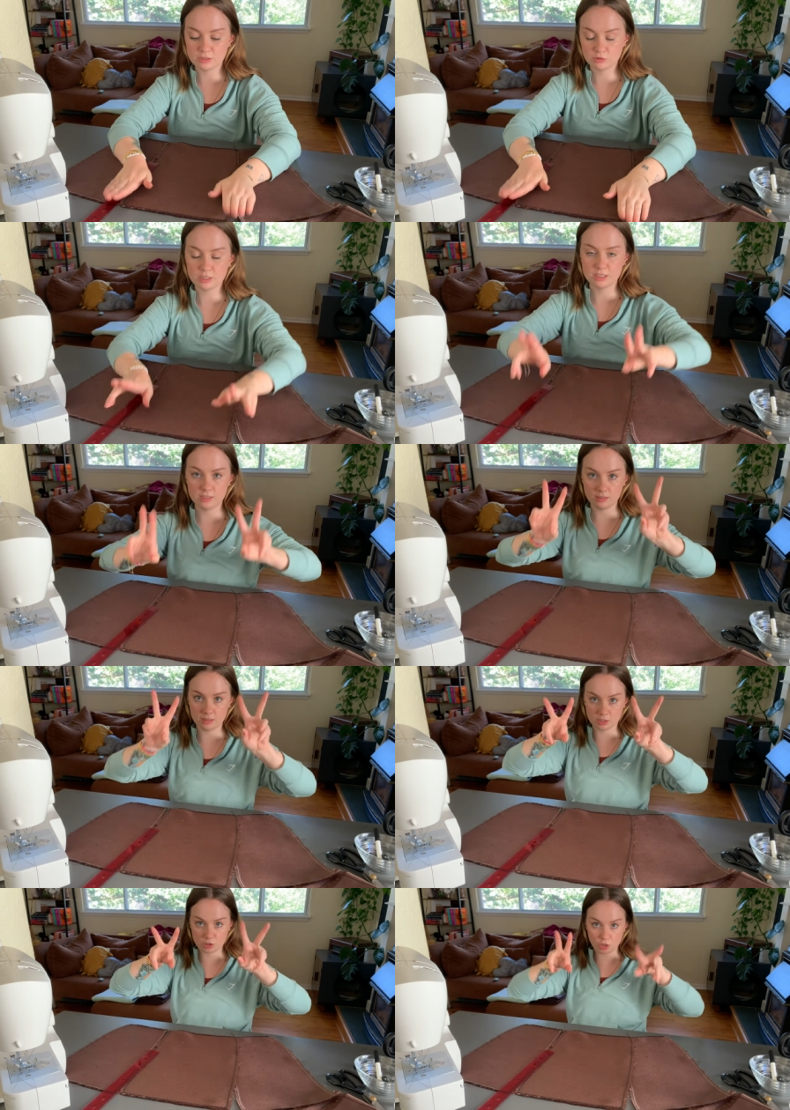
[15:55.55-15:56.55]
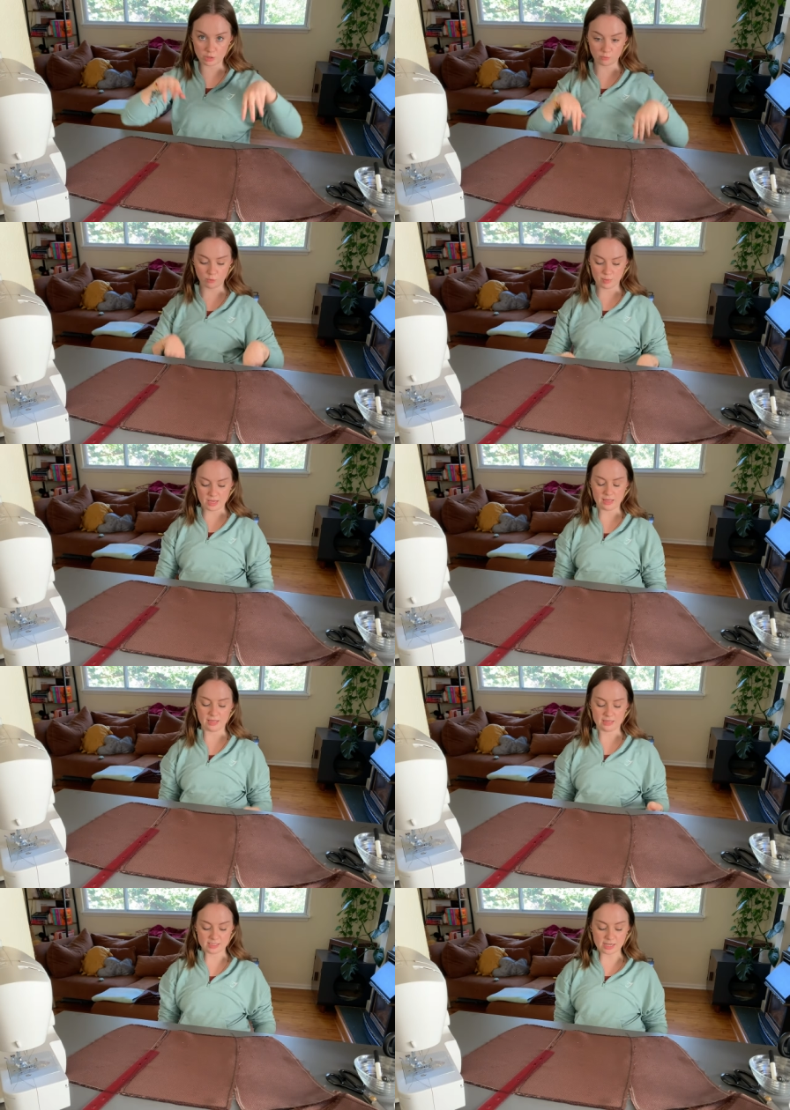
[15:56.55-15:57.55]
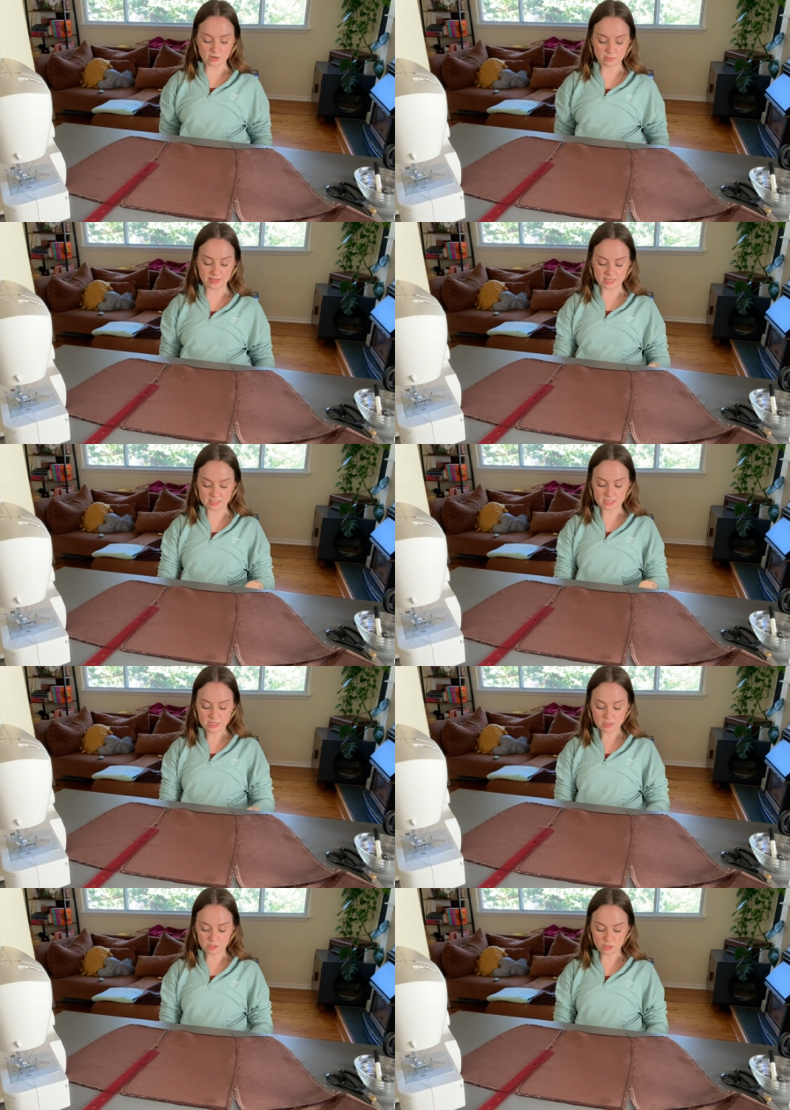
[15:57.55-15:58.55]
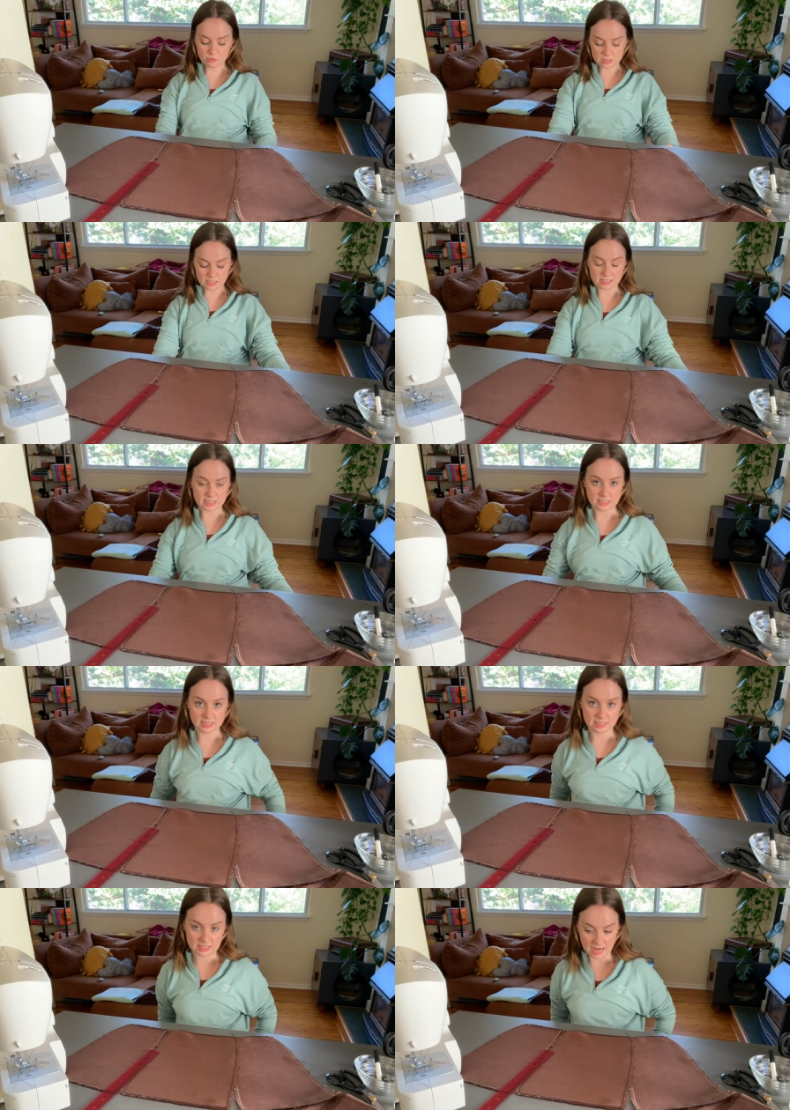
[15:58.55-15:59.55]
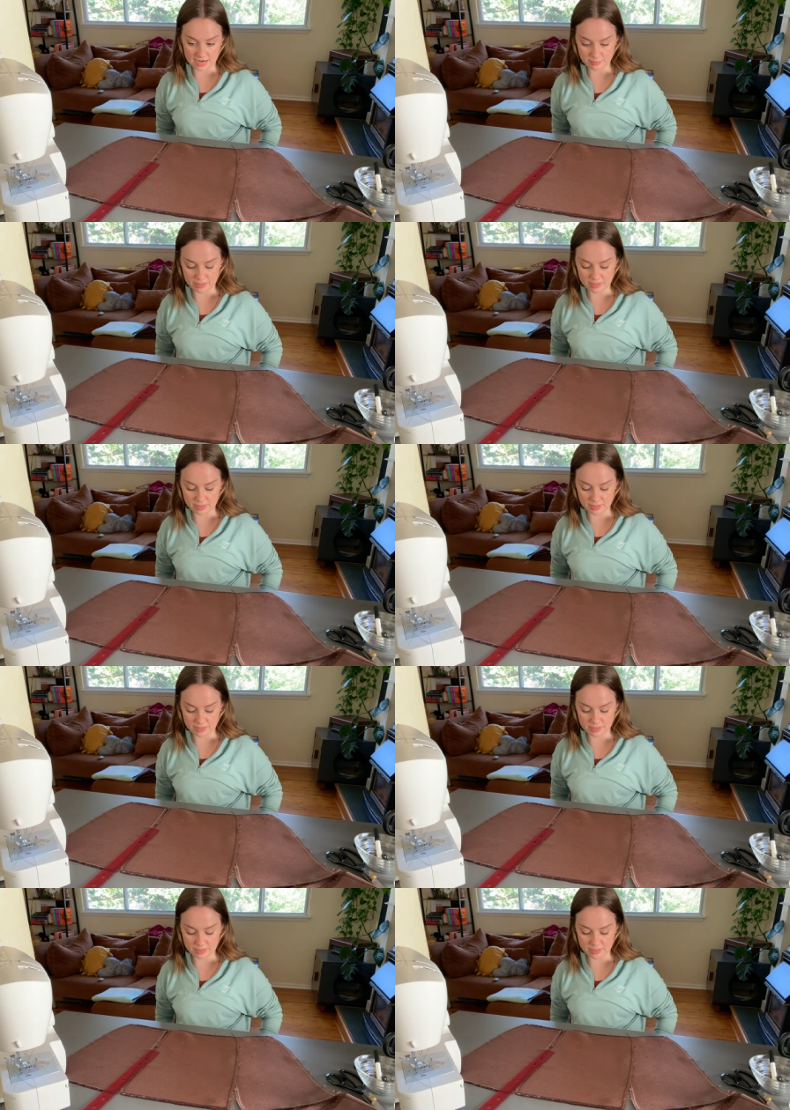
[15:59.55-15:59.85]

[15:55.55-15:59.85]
So this the skirt will be like the centerpiece the two slits and then the side